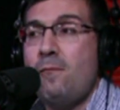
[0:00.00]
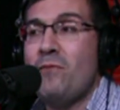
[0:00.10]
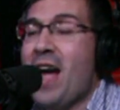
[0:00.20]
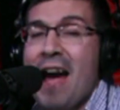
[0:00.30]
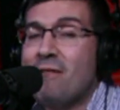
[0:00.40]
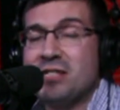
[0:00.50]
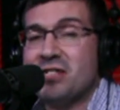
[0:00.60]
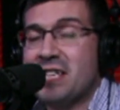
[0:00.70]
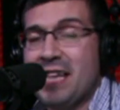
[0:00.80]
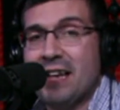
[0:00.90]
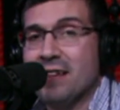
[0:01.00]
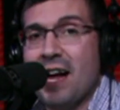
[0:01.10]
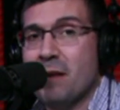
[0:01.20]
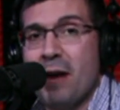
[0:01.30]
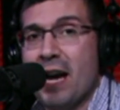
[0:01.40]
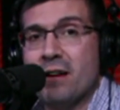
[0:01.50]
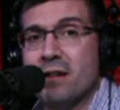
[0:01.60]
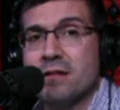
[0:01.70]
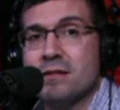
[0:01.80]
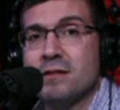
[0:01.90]
They haven't seen that at linebacker.
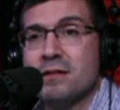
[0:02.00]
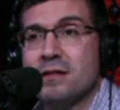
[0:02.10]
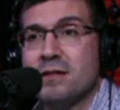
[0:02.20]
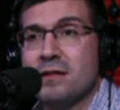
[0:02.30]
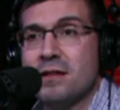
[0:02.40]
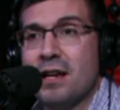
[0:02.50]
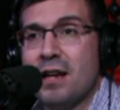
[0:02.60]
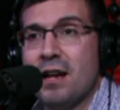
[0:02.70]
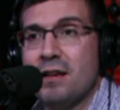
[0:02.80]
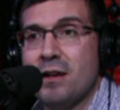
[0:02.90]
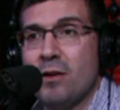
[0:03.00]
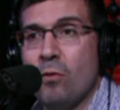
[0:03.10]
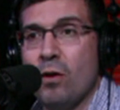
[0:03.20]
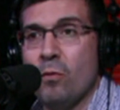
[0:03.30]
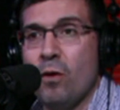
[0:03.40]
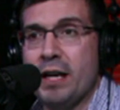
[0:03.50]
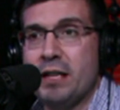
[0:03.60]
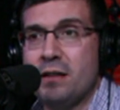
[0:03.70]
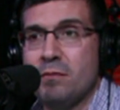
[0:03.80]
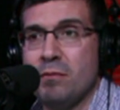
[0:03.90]
You know, what?
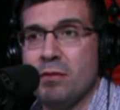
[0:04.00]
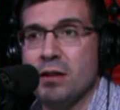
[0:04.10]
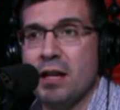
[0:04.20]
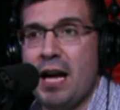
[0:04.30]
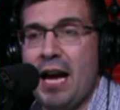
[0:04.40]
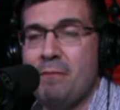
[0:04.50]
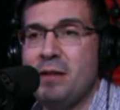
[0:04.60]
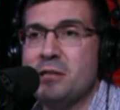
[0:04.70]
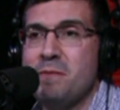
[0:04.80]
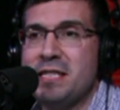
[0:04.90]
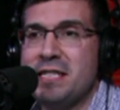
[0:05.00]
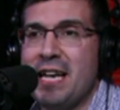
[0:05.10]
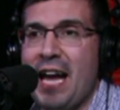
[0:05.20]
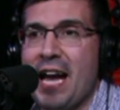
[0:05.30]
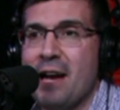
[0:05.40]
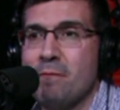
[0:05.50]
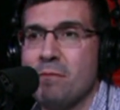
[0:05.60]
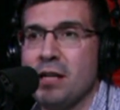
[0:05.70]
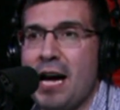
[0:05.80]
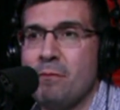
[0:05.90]
Edmonds missed a game.
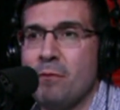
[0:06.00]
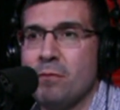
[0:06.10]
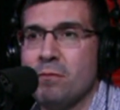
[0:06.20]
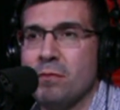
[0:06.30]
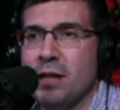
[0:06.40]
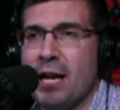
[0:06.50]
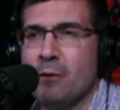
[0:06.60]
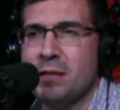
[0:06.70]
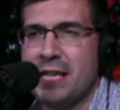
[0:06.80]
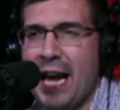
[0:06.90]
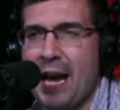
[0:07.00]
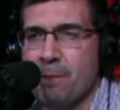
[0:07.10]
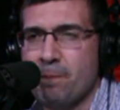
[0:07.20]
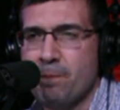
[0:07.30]
Milano missed a game.